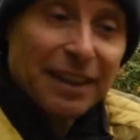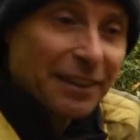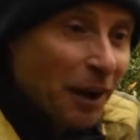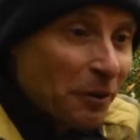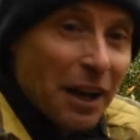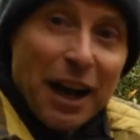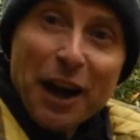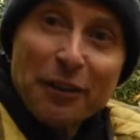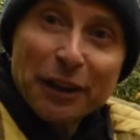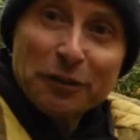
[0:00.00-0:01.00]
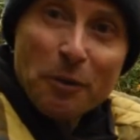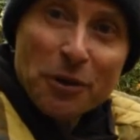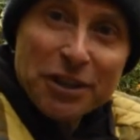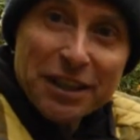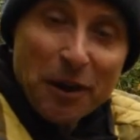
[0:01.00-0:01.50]
So thanks for
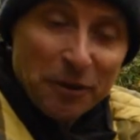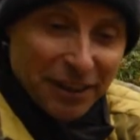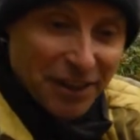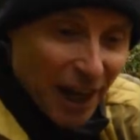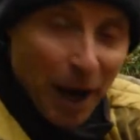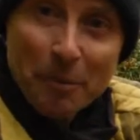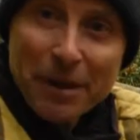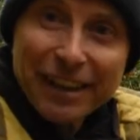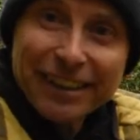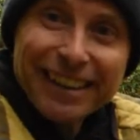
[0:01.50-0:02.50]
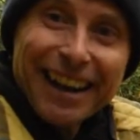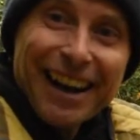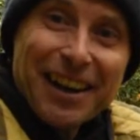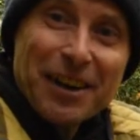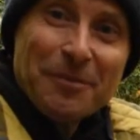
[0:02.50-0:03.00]
watching. I'm going to shut up now,
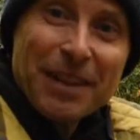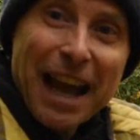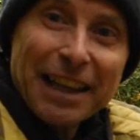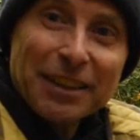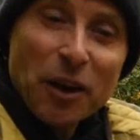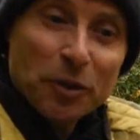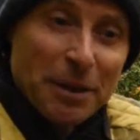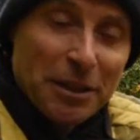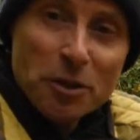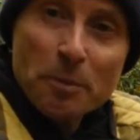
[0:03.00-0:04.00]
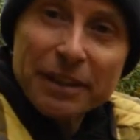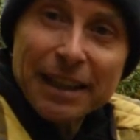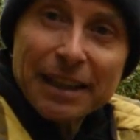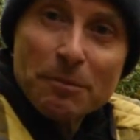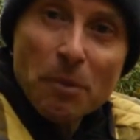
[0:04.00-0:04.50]
and I'll speak to you on
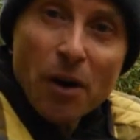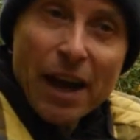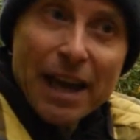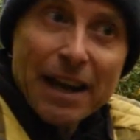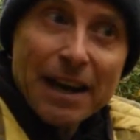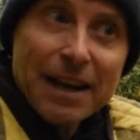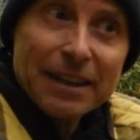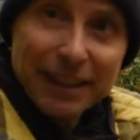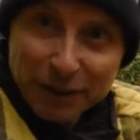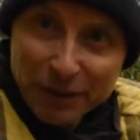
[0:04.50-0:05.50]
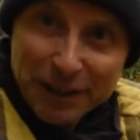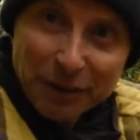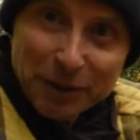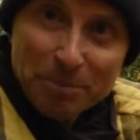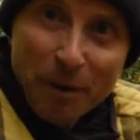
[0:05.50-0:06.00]
my next
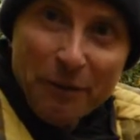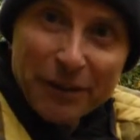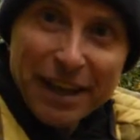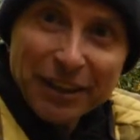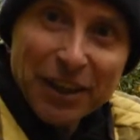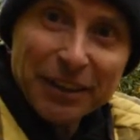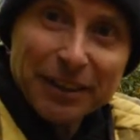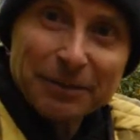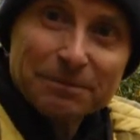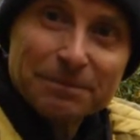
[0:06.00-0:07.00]
video. So bye for now guys.